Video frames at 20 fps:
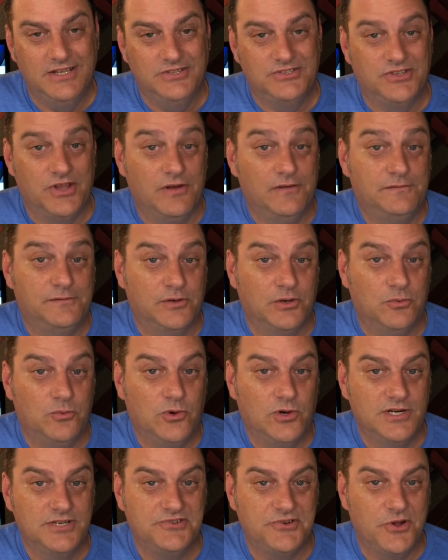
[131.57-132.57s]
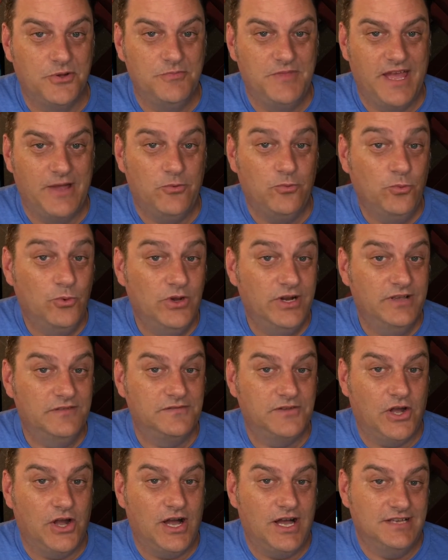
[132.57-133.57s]
So for a wardrobe that would
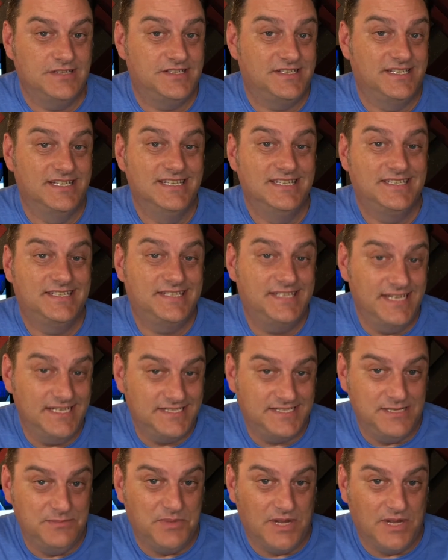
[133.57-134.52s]
have cost $60,